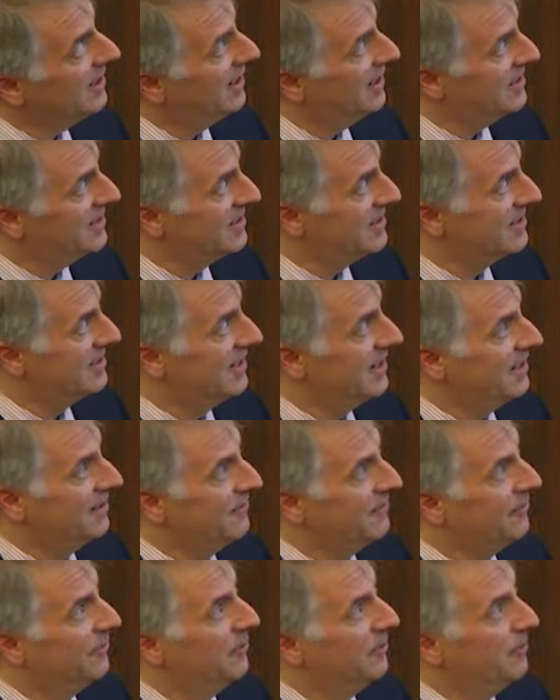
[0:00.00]
conscious state
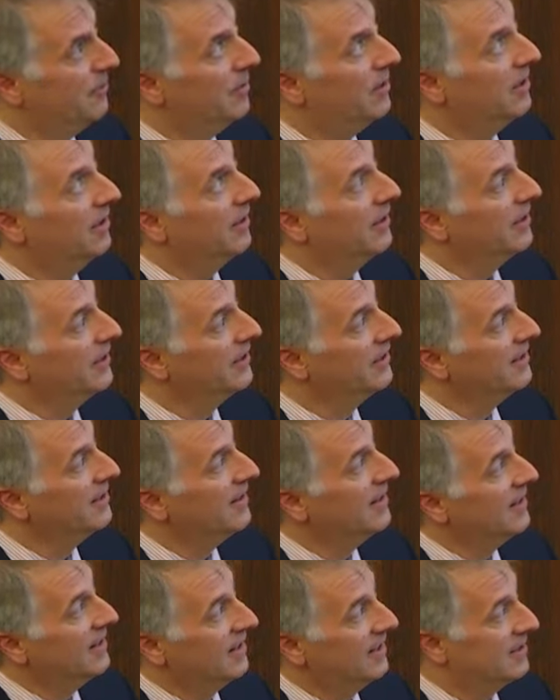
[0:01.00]
for a month,
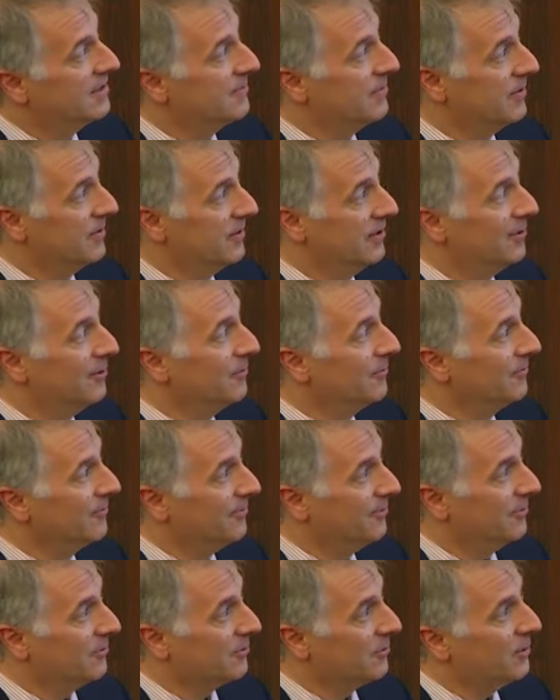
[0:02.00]
it's been known
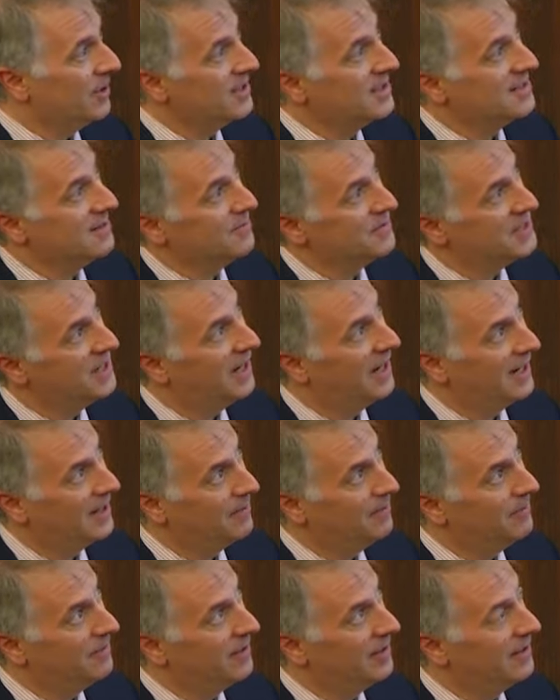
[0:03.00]
for quite some
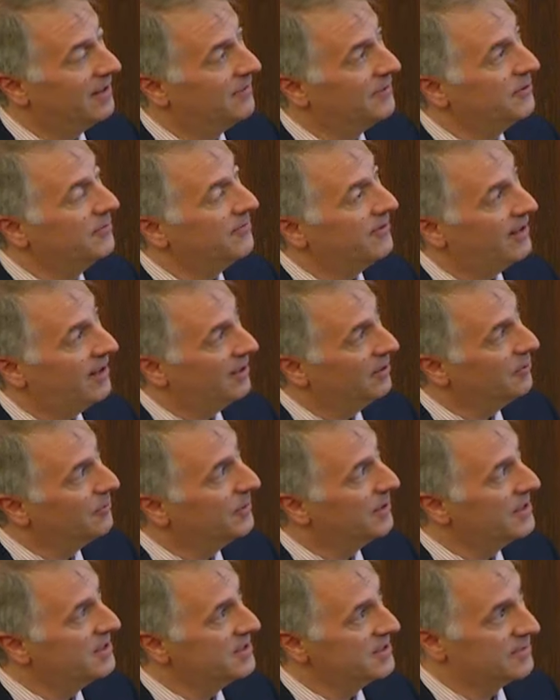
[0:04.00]
time that if you follow
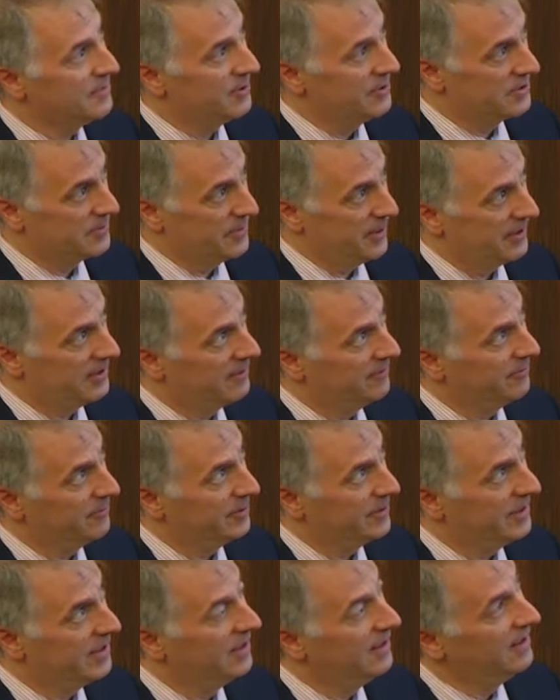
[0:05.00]
patients
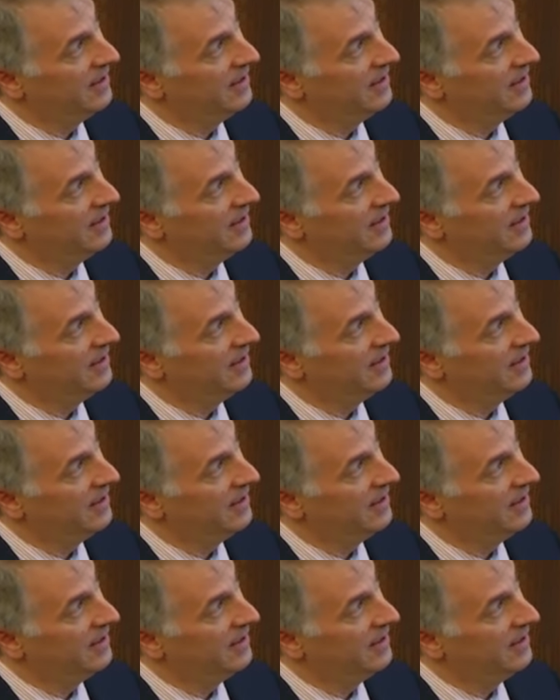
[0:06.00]
prospectively,